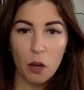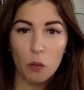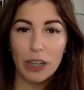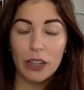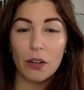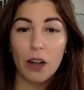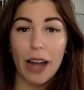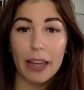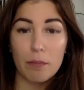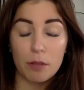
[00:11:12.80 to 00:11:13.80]
when you're
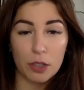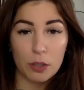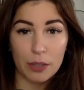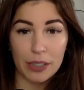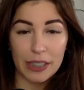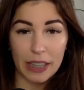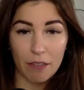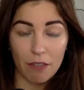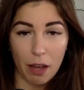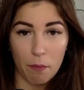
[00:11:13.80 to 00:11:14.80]
not able to
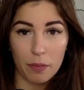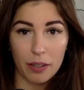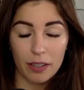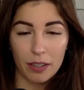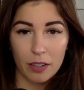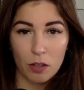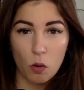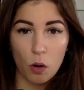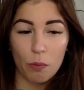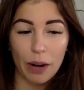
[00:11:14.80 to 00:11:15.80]
receive them,
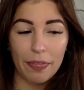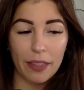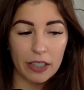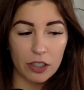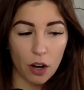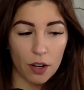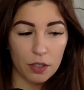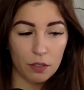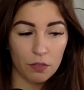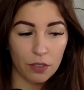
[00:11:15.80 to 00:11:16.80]
or when they start
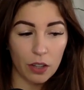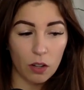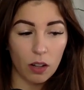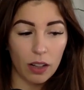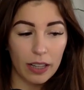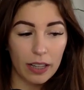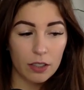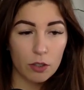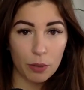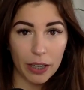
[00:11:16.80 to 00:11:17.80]
to feel
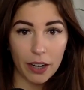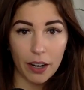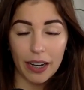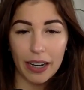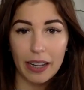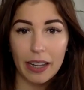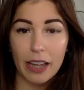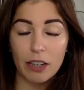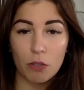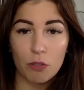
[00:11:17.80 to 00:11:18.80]
triggered
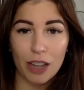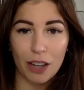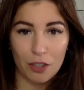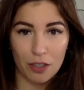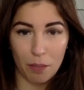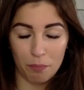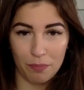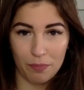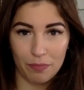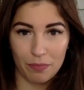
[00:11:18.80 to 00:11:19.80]
and you judge them,
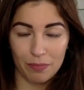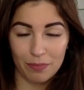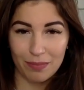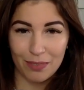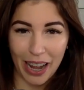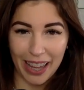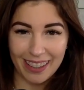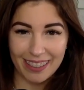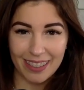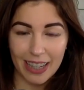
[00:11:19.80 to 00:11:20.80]

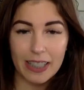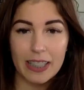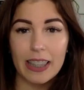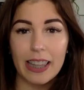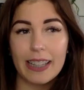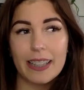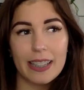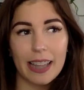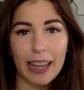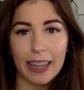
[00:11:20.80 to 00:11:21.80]
right?
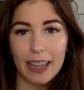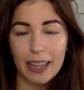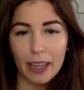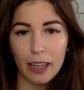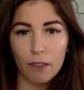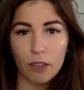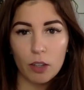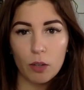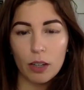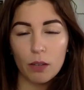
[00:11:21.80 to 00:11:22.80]
It's like if
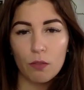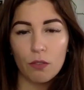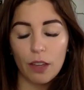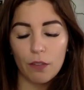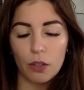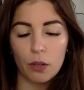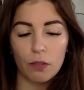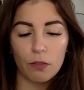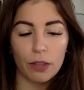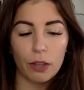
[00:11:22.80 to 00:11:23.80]
you
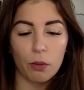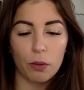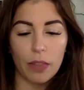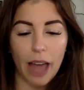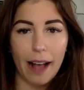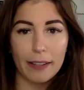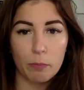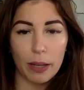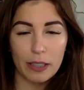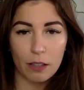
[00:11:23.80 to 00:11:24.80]
could view the
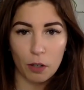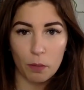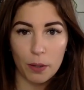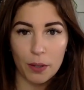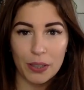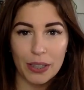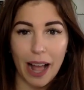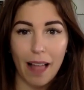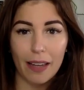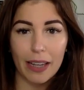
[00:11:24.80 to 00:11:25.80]
aspects of your
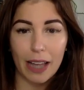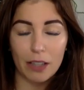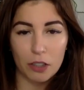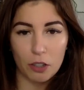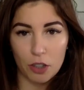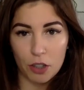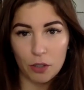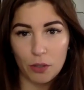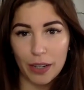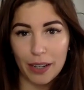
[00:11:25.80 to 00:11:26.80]
personality as your
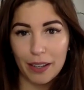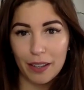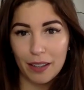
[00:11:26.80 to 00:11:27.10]
children,